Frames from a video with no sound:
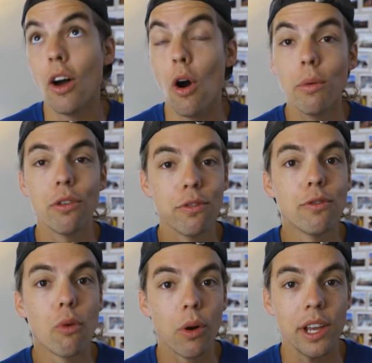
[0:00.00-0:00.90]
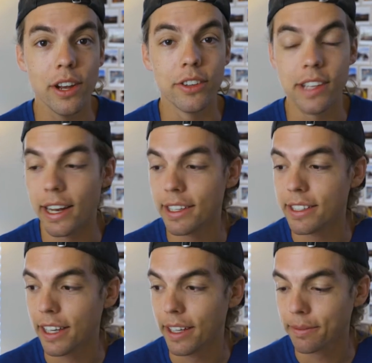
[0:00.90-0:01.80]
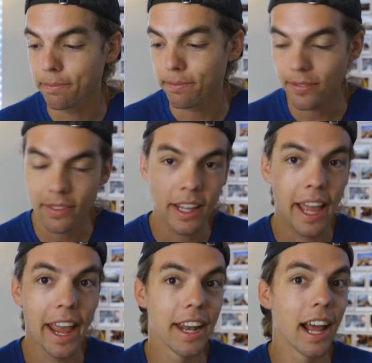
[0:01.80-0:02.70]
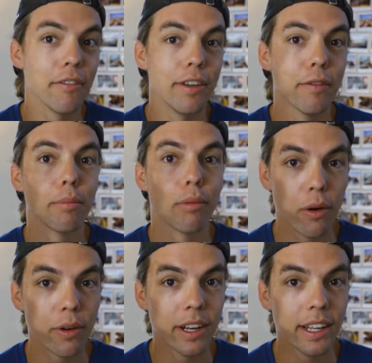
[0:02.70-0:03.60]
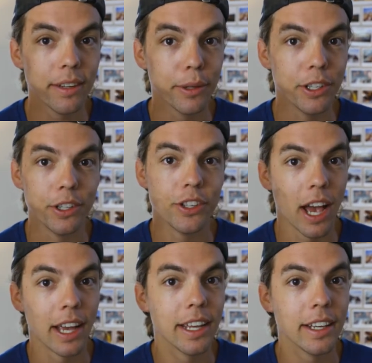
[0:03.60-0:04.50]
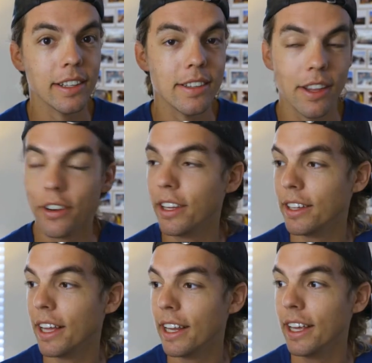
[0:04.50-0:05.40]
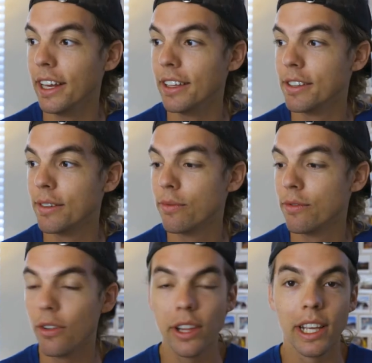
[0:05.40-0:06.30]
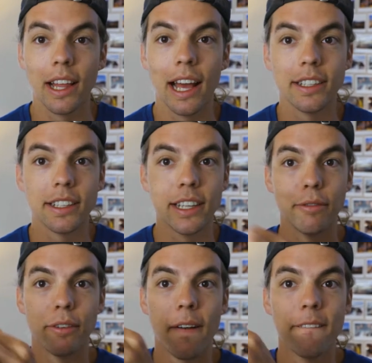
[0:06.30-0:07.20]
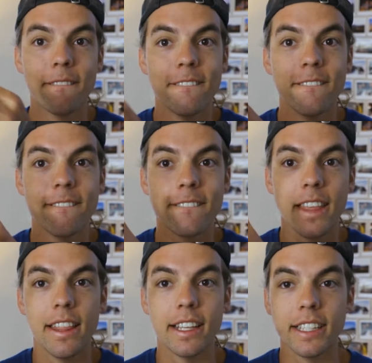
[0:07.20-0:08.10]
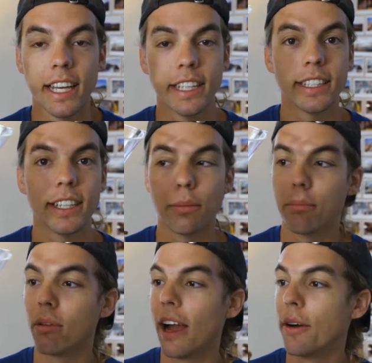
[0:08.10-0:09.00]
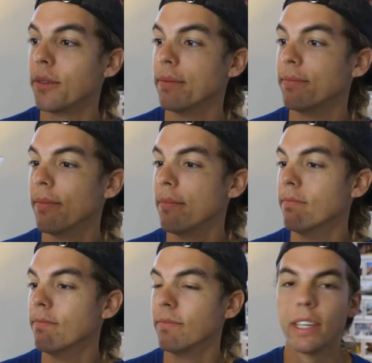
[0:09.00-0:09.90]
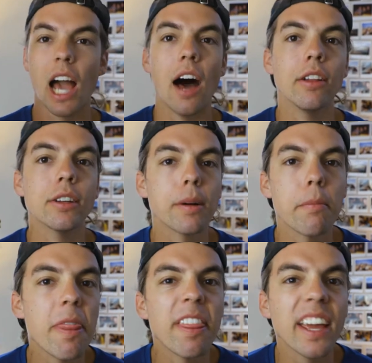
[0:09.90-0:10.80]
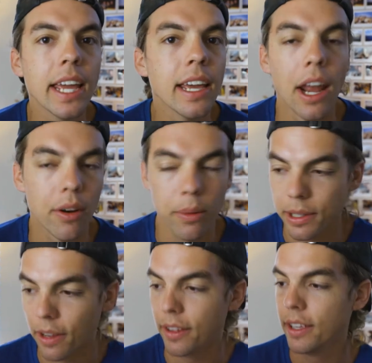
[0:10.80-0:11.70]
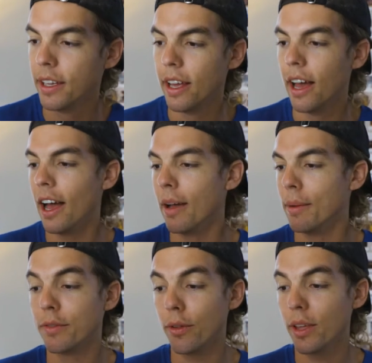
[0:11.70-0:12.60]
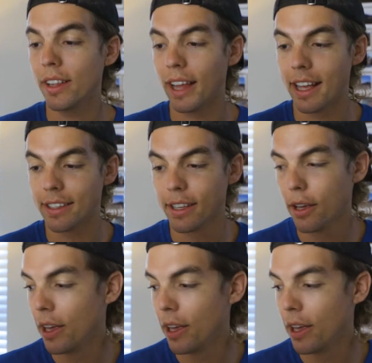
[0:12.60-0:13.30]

almost 4 years, honestly. And I've never broken it, which is shocking considering that it is fully glass except for this nice little brown collar thingy. I don't know what to call it. It's fully glass.